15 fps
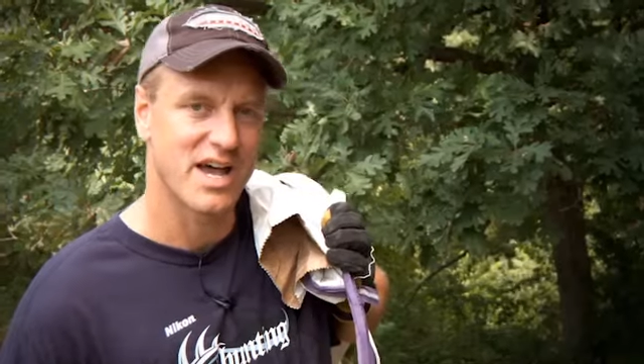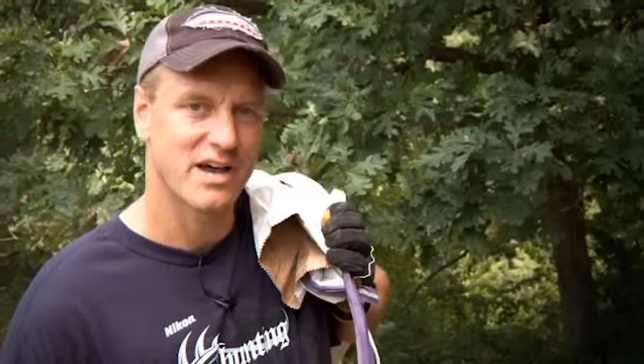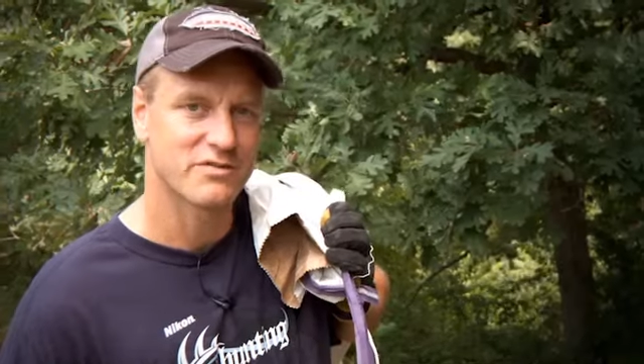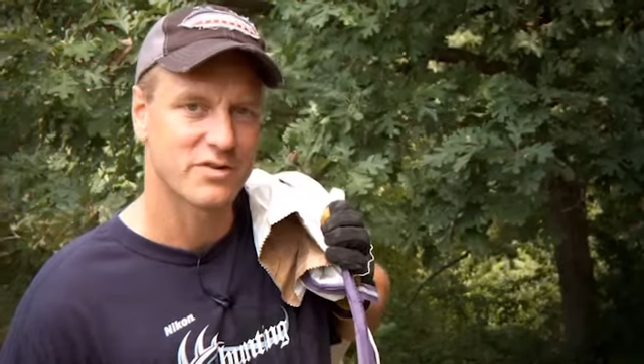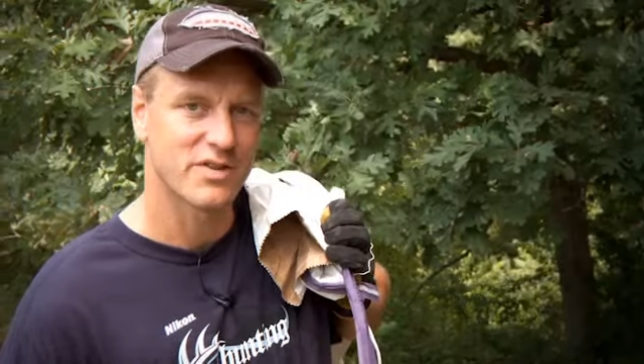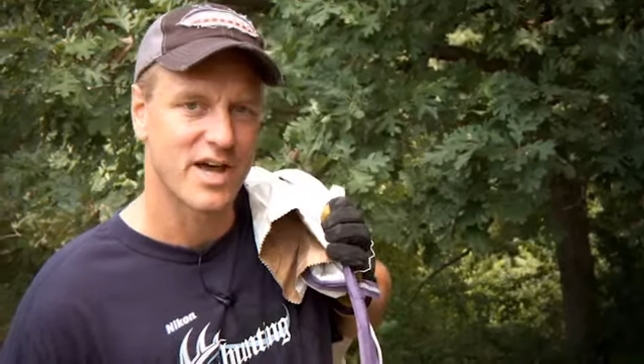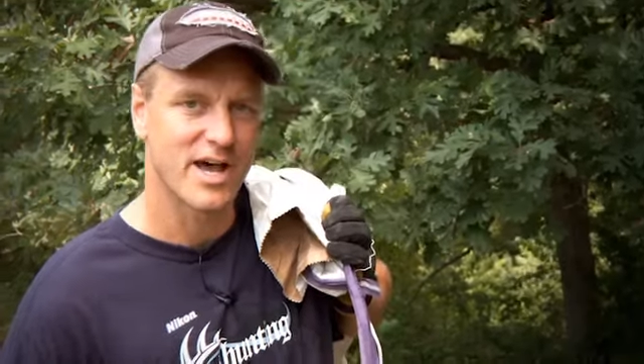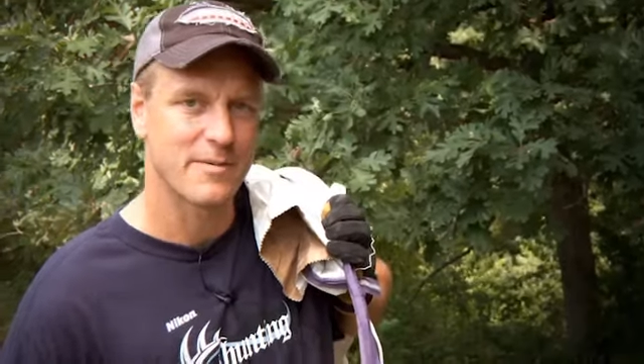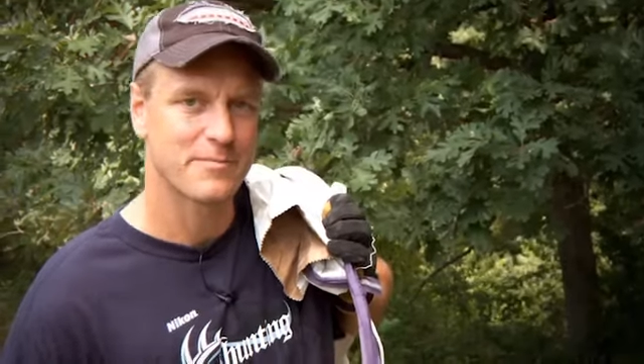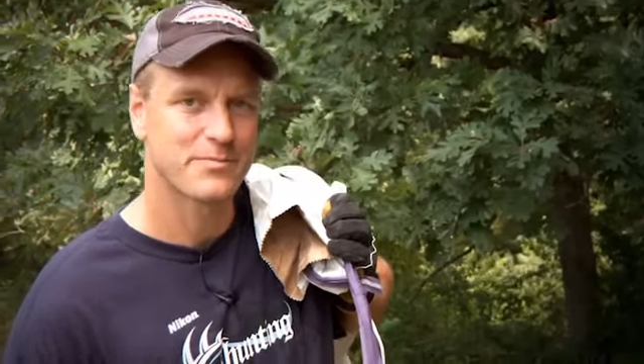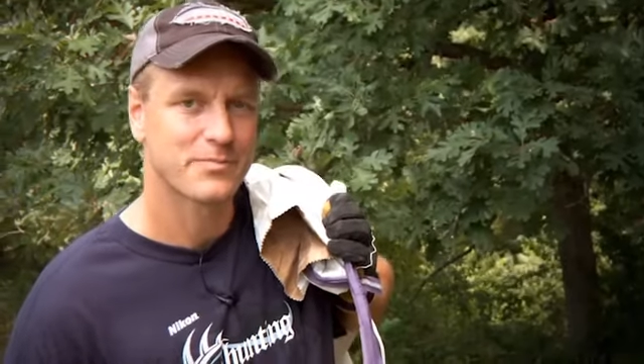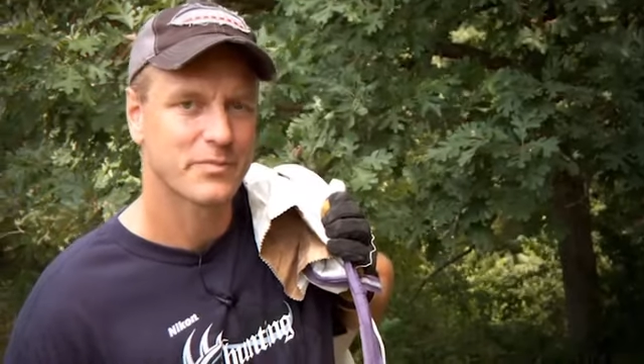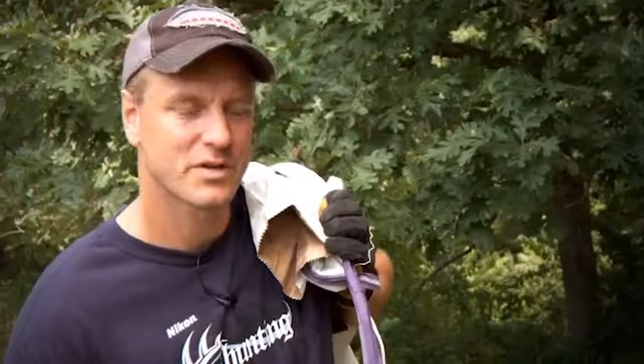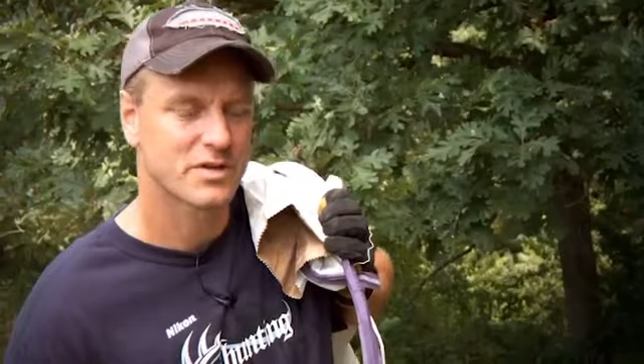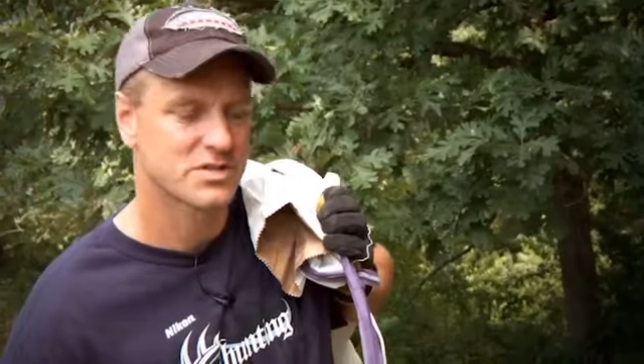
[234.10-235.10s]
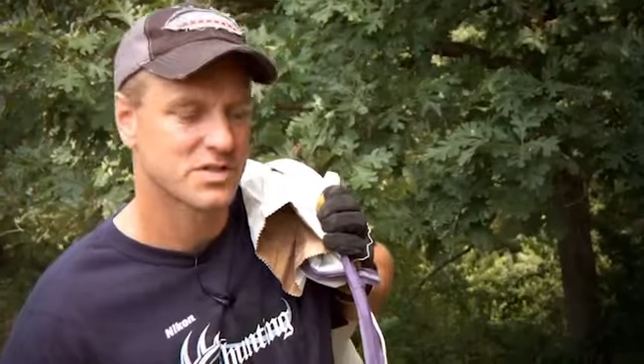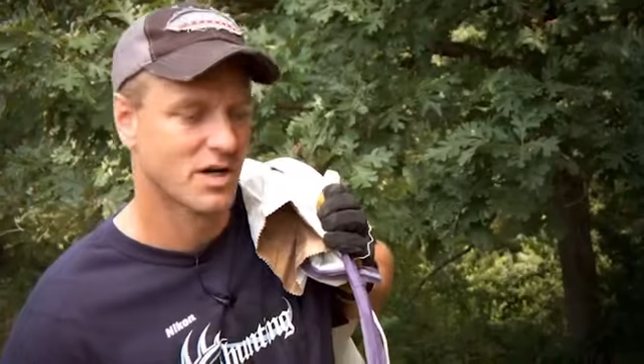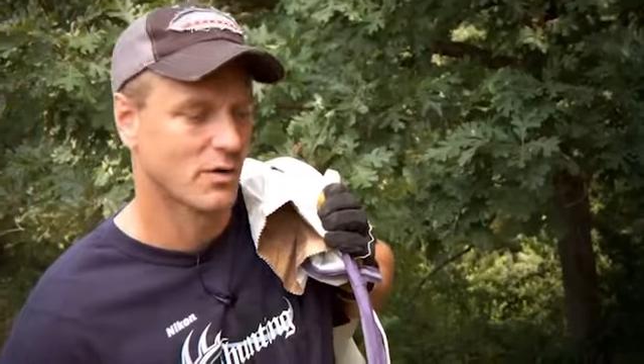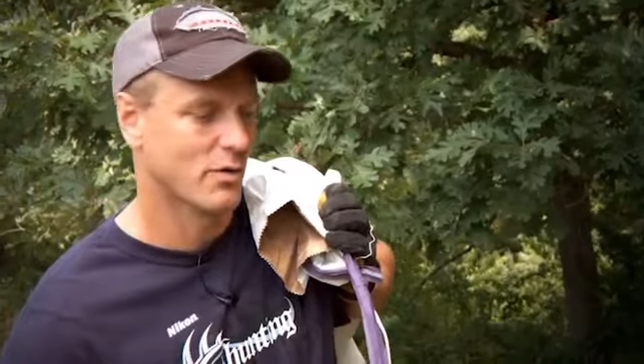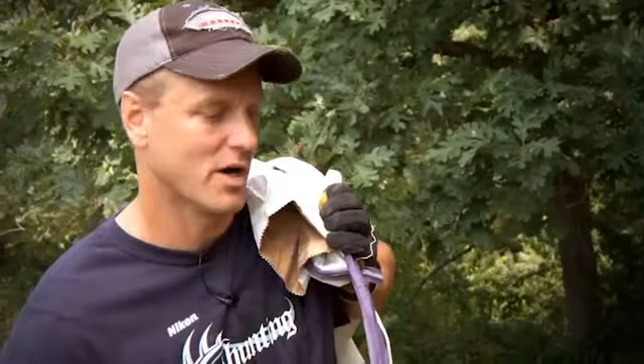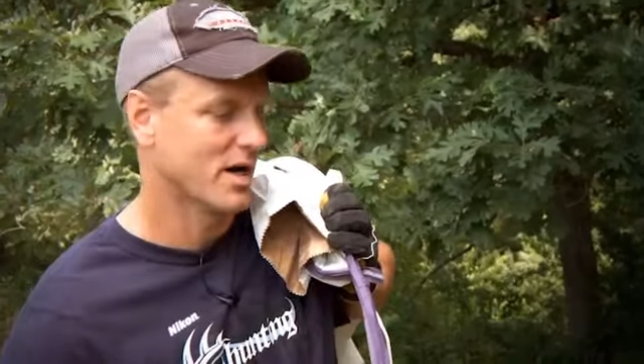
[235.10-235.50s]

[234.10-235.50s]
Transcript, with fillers: after that. So